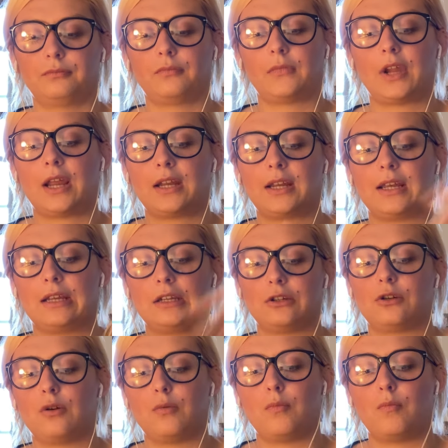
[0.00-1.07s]
Any
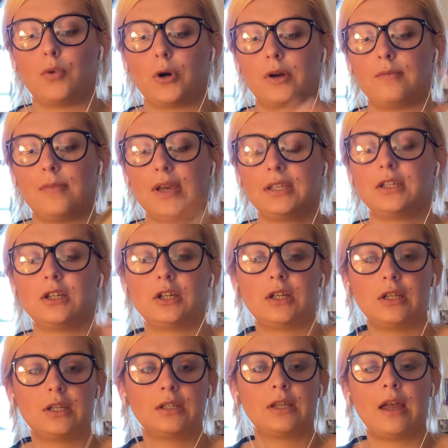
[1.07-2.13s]
additional important
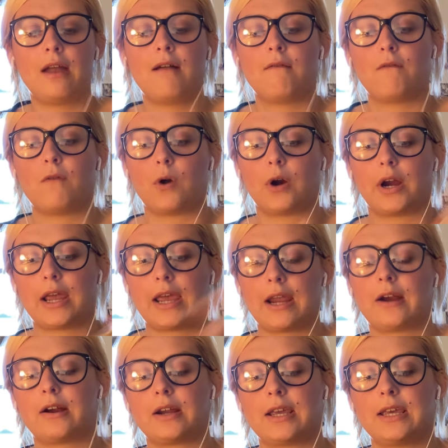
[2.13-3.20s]
messages for
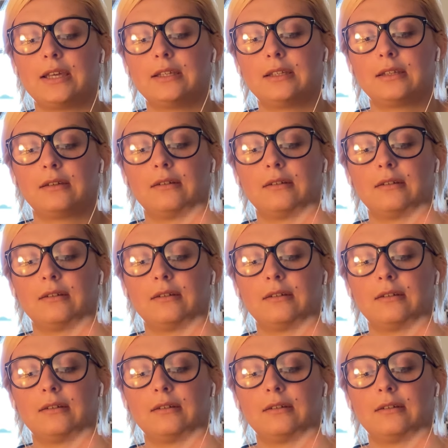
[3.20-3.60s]
Aries?